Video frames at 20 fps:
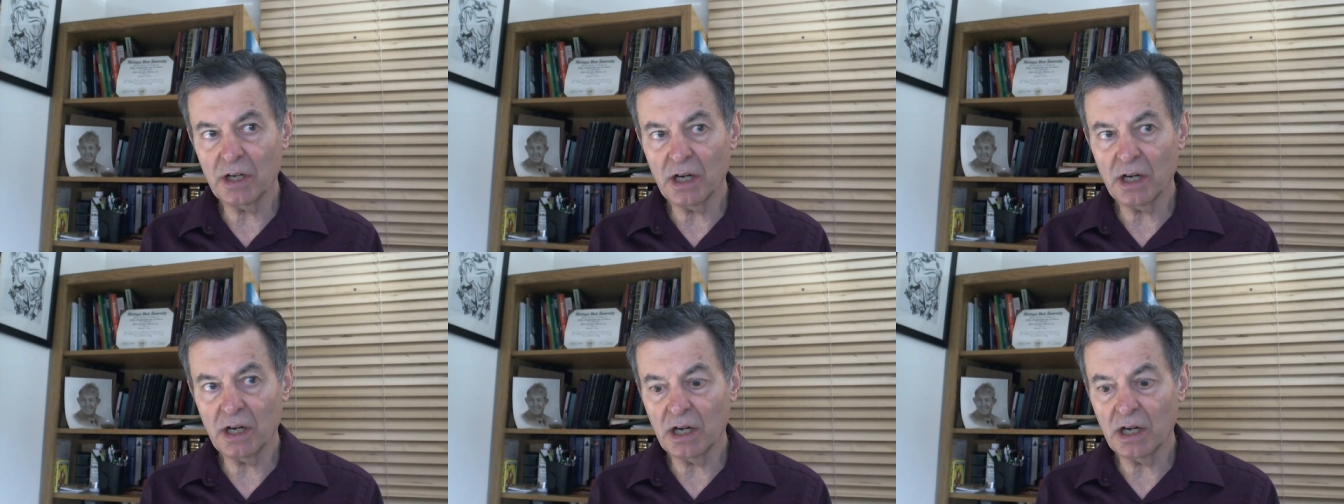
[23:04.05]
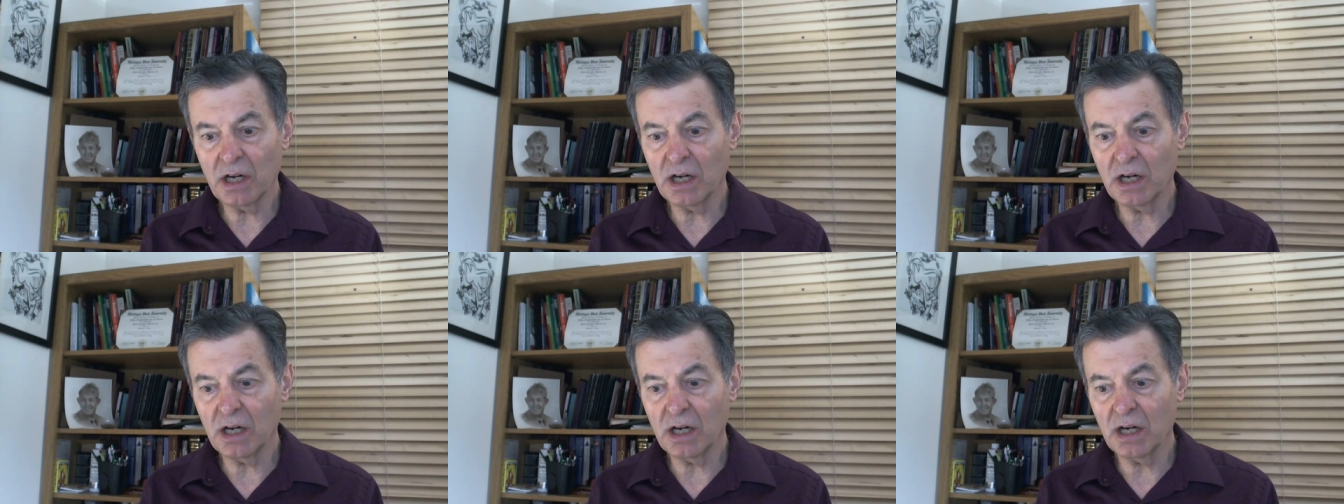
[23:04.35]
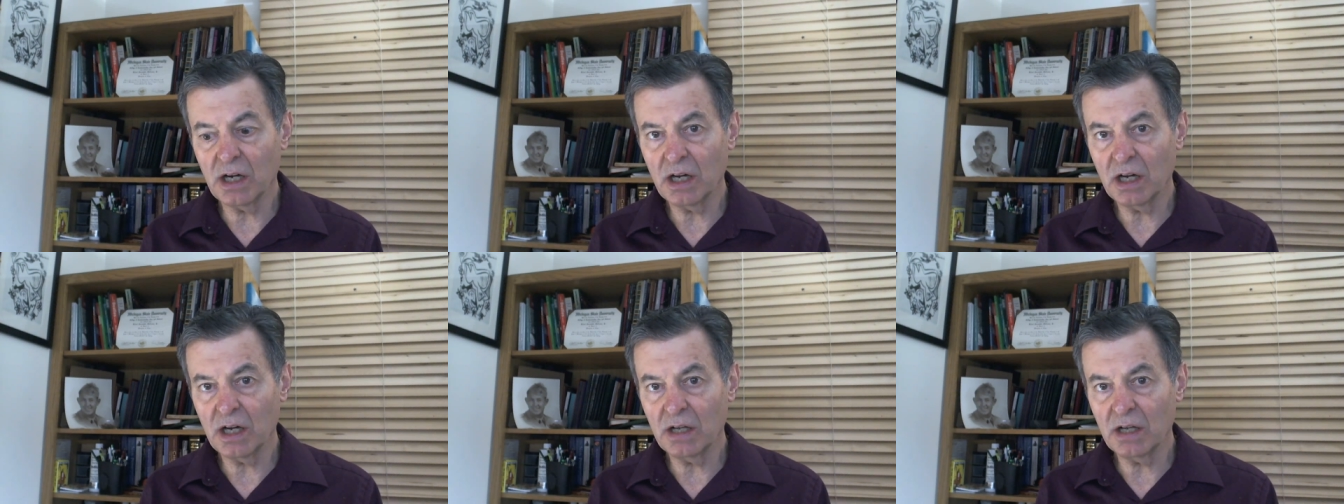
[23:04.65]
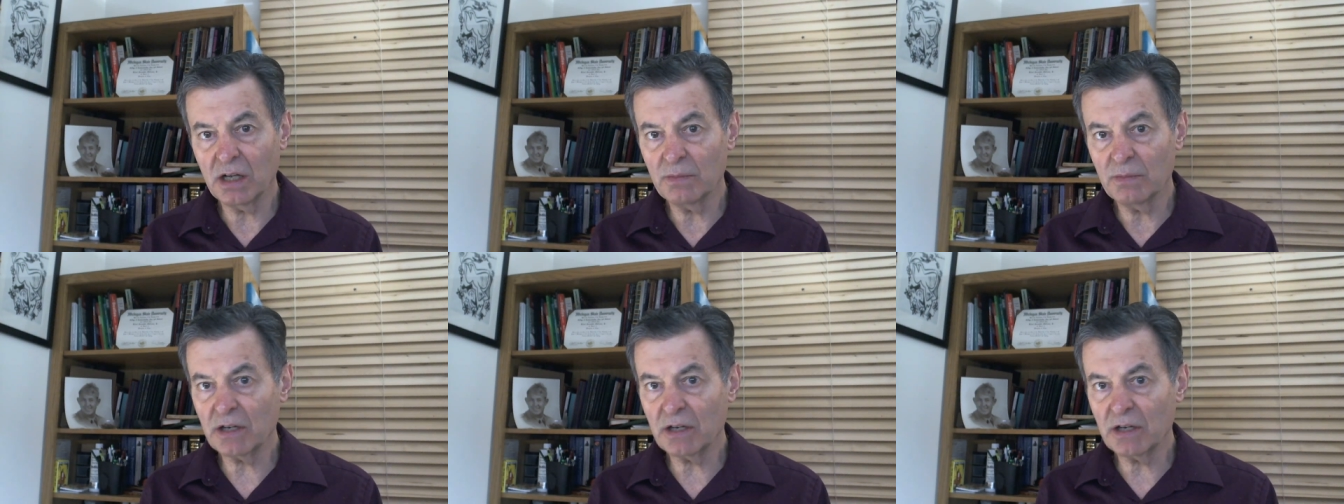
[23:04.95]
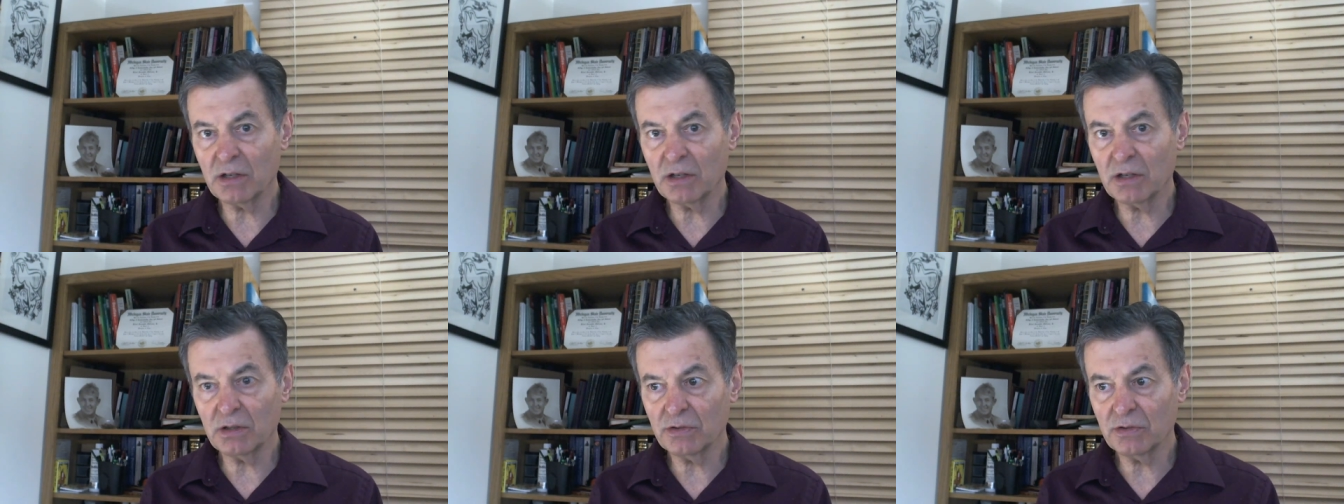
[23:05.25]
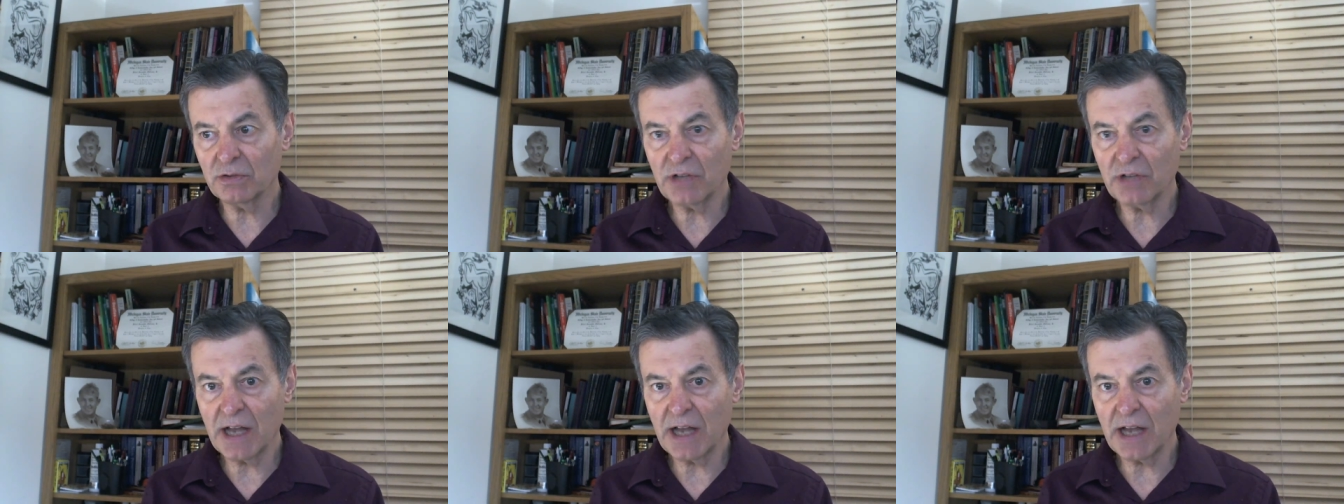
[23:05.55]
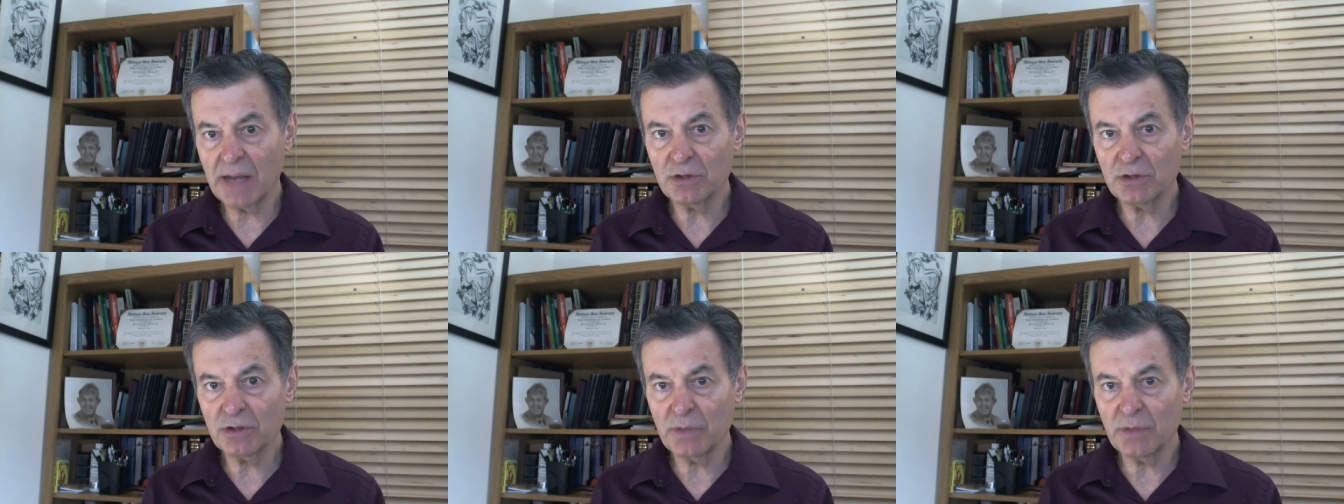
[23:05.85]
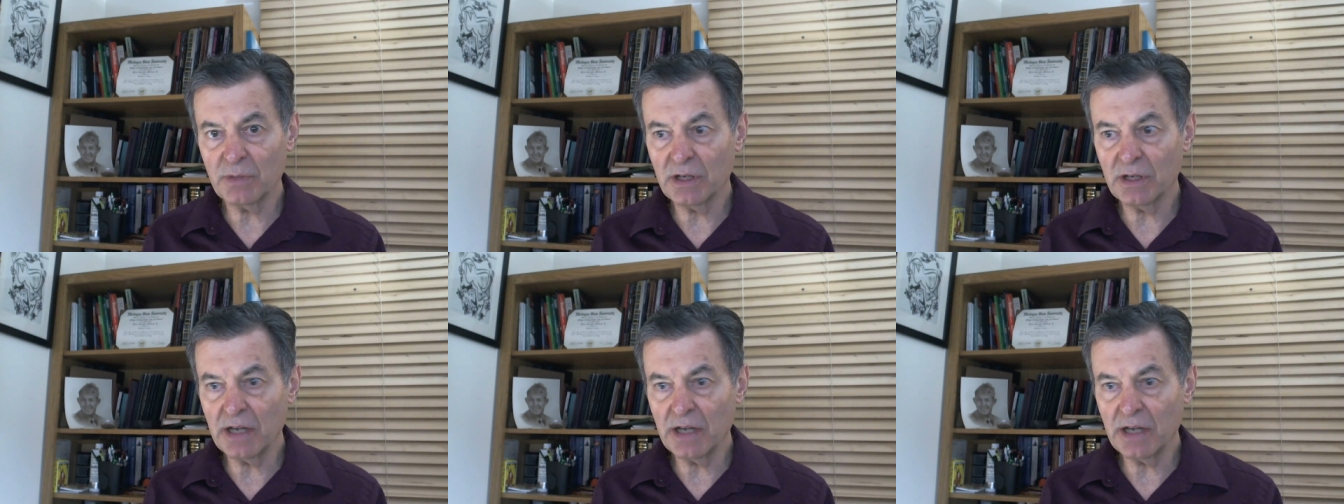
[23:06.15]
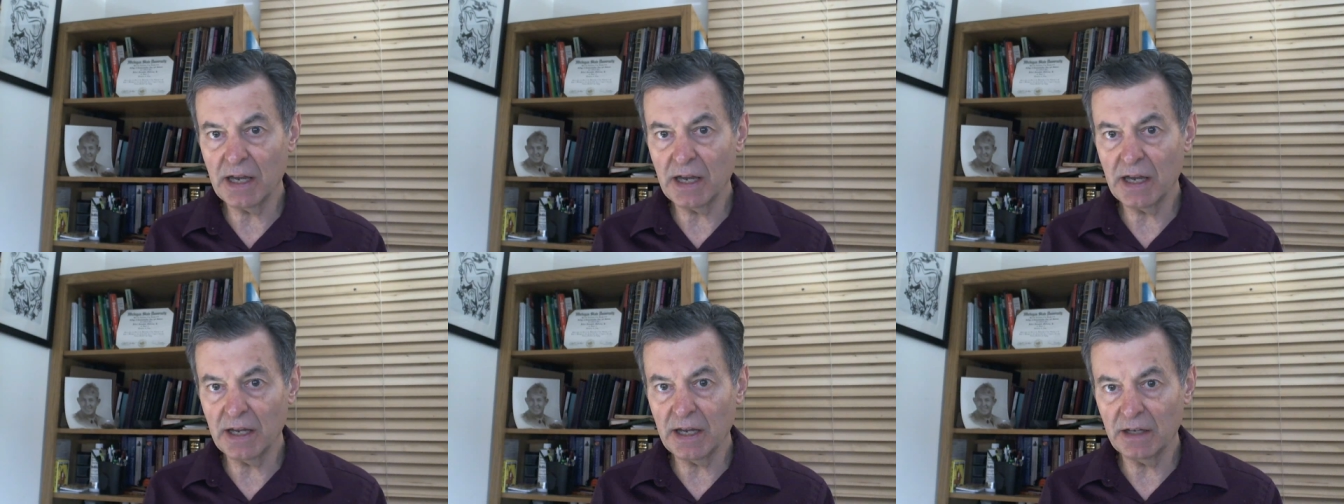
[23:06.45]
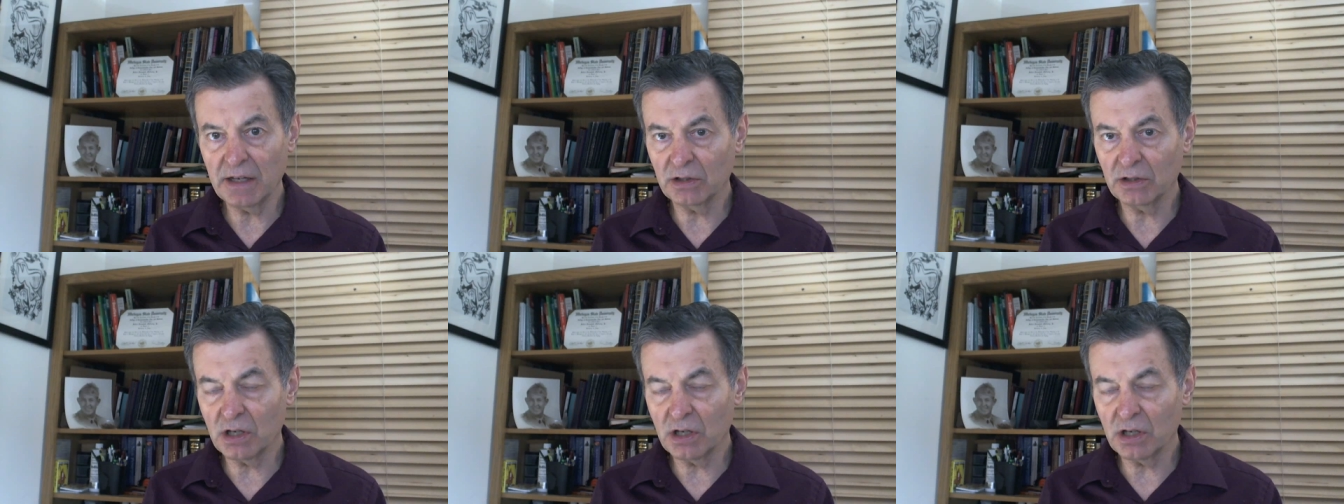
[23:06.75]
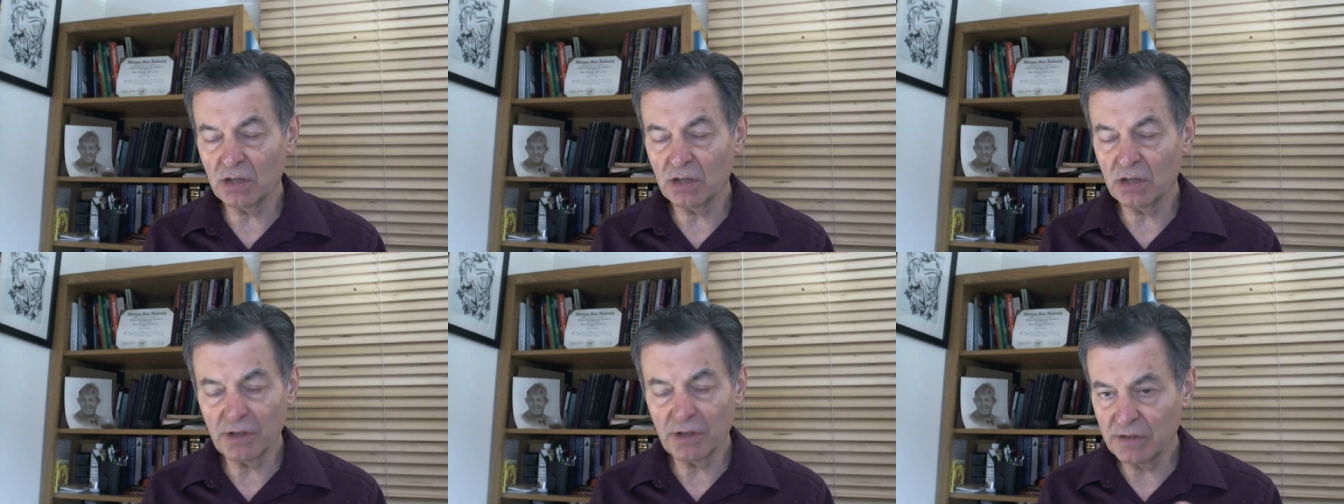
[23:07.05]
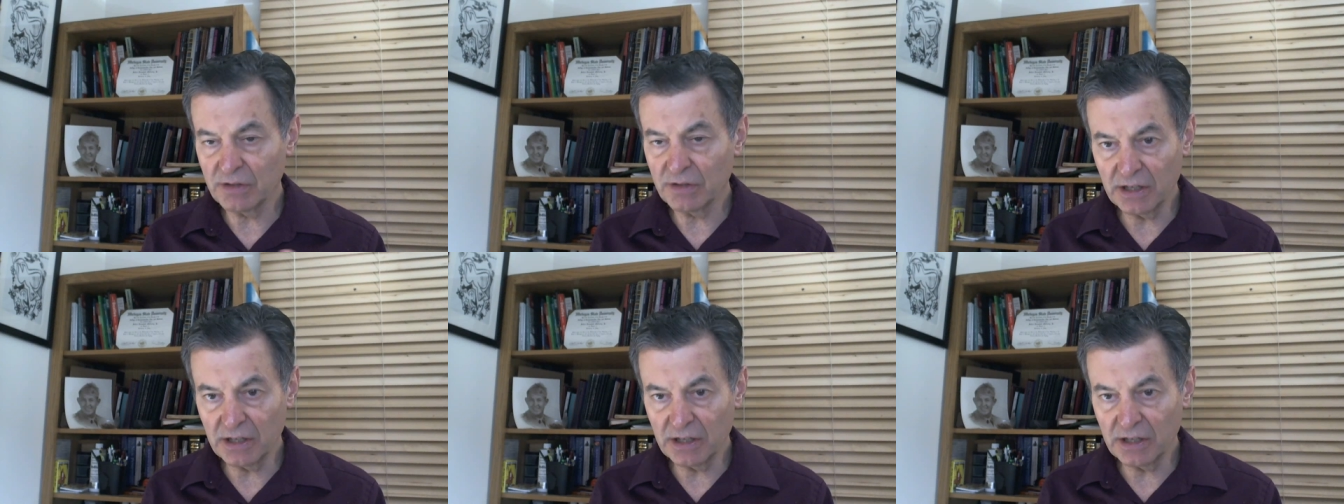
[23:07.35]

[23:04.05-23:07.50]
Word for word: the medical establishment and along with